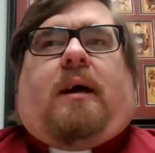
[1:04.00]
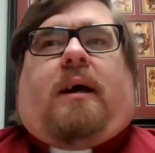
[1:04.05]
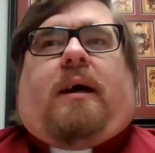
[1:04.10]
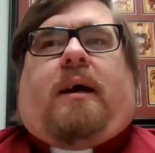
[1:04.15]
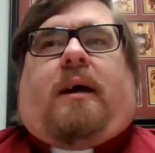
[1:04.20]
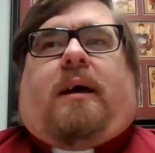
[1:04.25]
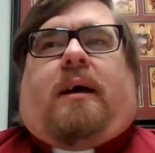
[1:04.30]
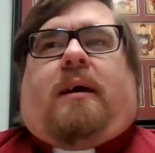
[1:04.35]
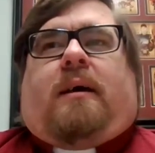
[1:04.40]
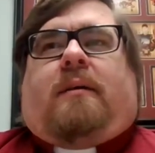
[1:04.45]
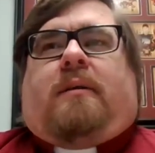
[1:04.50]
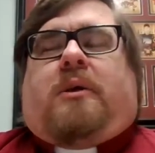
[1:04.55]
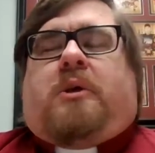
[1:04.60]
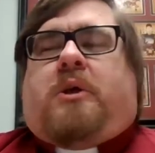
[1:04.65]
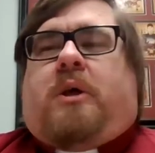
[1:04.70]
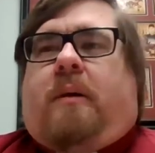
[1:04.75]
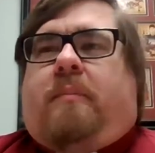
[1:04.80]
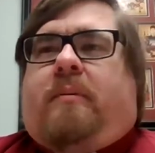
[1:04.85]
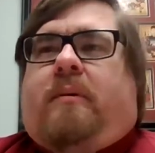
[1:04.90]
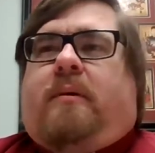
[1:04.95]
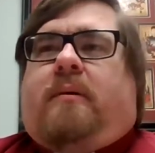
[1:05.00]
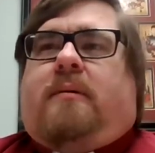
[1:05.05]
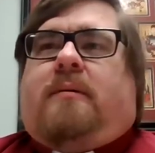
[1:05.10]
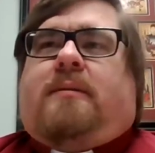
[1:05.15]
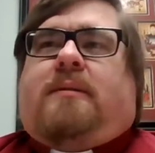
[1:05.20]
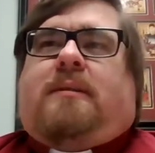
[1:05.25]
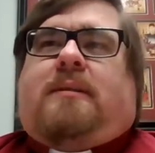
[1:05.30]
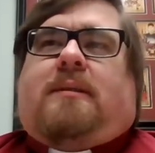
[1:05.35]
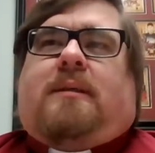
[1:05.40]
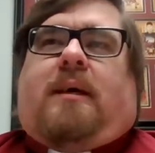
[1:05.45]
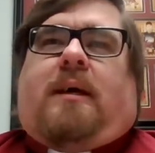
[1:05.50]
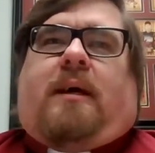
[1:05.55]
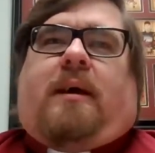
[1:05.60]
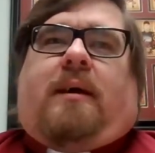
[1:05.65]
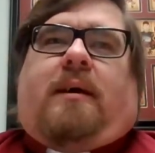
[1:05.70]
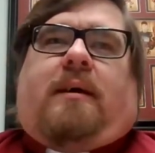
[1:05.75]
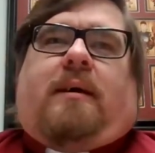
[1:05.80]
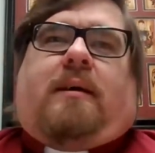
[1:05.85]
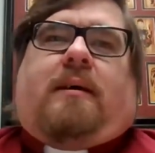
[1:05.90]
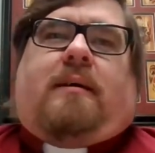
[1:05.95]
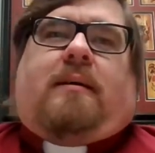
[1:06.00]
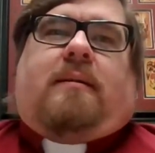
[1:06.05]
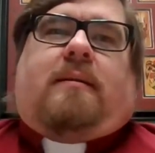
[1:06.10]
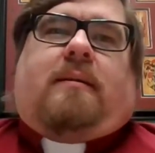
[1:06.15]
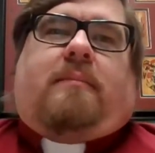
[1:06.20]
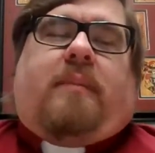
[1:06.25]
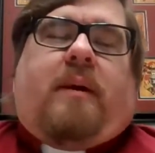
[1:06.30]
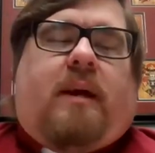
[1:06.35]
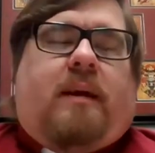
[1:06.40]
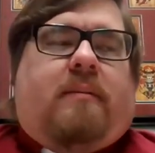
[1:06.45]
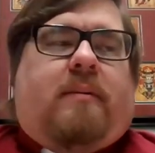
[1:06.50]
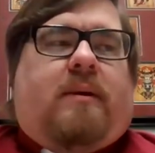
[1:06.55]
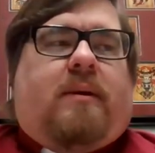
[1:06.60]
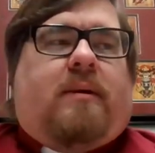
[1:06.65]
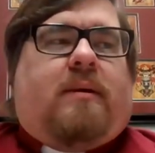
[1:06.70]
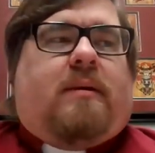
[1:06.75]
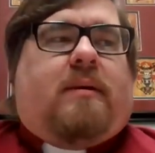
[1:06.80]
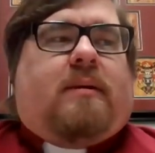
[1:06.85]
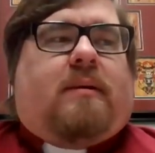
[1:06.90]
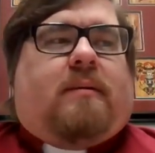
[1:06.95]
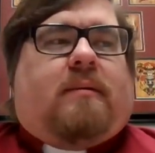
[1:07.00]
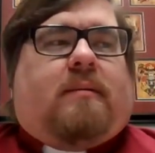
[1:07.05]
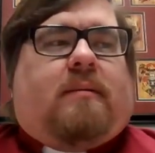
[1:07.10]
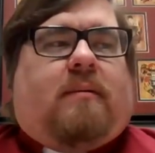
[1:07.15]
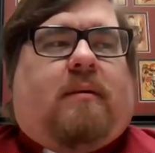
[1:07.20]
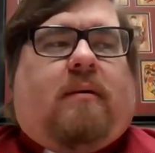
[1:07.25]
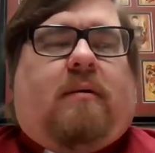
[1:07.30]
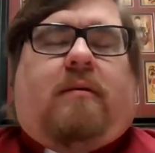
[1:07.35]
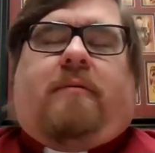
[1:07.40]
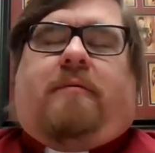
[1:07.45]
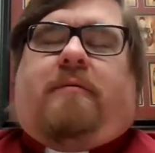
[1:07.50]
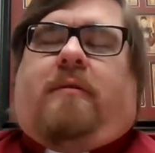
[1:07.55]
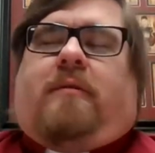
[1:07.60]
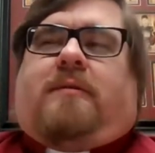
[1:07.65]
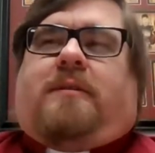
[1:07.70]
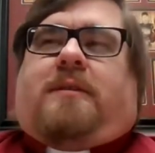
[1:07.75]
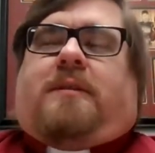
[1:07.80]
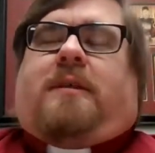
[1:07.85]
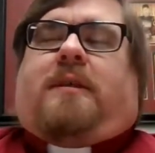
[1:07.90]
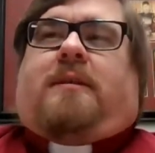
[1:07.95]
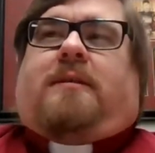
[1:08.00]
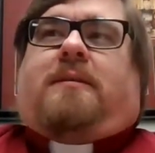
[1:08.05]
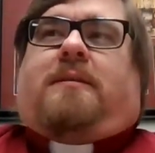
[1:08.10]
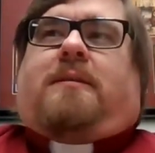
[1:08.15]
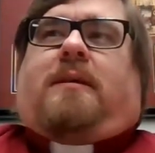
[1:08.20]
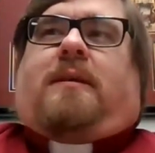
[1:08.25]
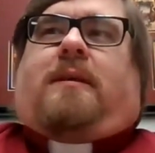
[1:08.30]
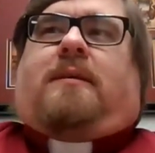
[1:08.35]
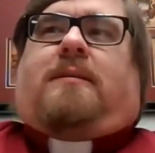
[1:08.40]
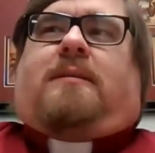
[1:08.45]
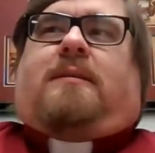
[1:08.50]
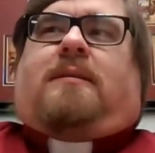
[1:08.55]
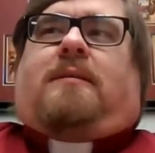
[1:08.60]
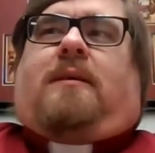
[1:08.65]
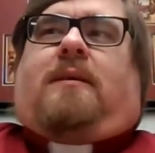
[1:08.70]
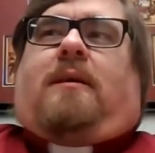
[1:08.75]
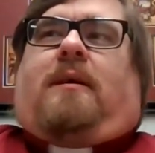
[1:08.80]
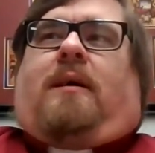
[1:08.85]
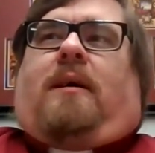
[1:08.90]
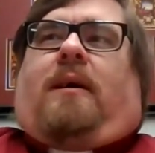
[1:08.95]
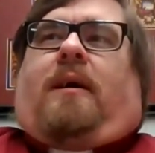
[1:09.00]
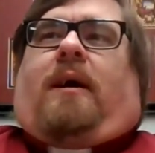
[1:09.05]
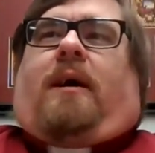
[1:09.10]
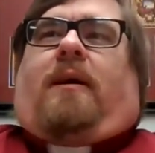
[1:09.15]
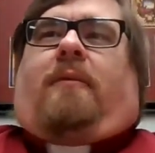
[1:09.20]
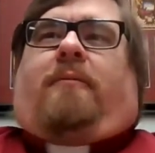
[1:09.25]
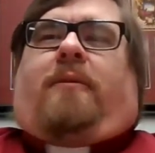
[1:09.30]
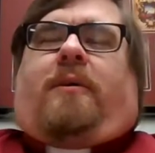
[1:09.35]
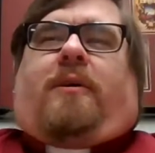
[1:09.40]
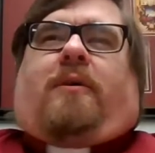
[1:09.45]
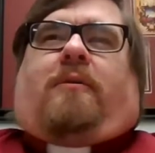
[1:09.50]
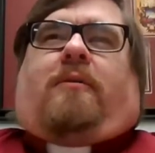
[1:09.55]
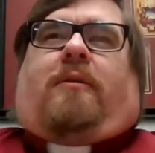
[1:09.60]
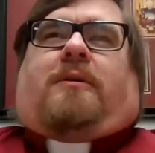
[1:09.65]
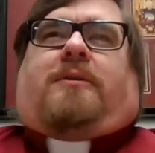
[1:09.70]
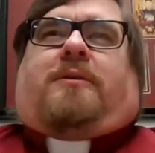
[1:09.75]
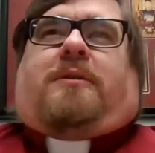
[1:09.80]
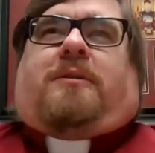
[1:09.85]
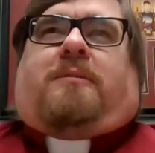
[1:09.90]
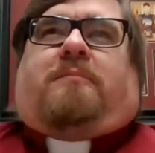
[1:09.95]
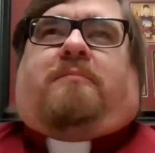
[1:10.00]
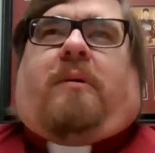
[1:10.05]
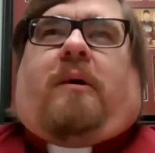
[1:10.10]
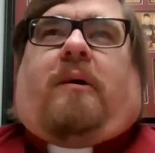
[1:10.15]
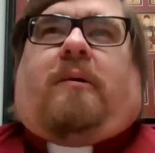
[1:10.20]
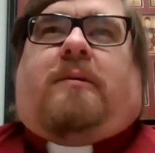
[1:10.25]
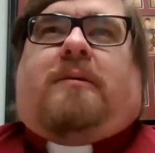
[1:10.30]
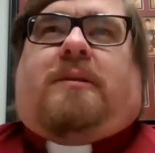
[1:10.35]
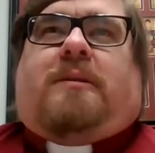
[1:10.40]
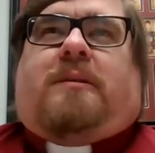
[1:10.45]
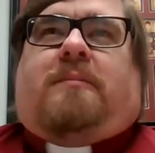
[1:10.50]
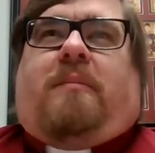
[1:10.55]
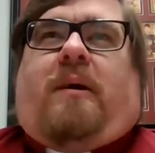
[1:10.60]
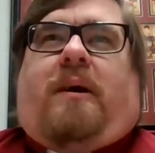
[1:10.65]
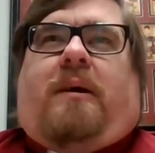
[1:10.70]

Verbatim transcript: and the shepherds and the baby and all of those things. And it's and one of the questions posed